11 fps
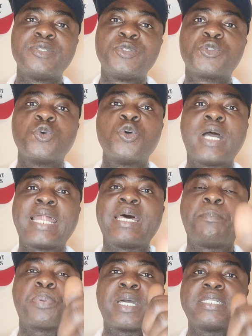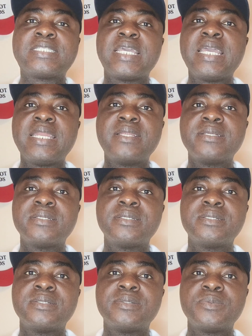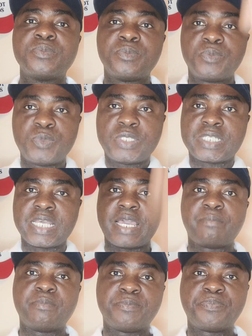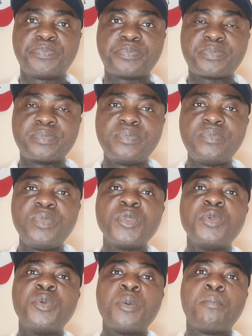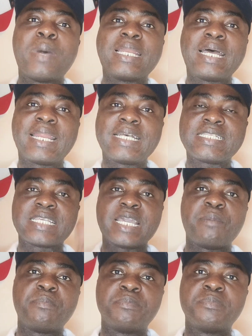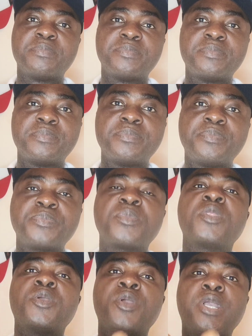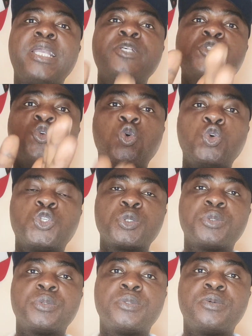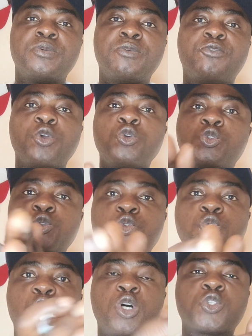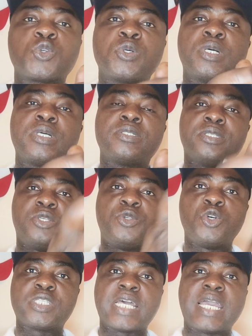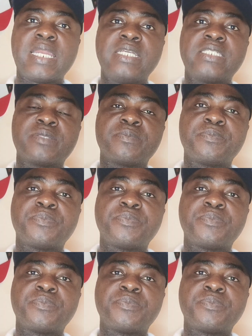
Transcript: So other plantain stem, banana stem is good for you to do what? Your silage.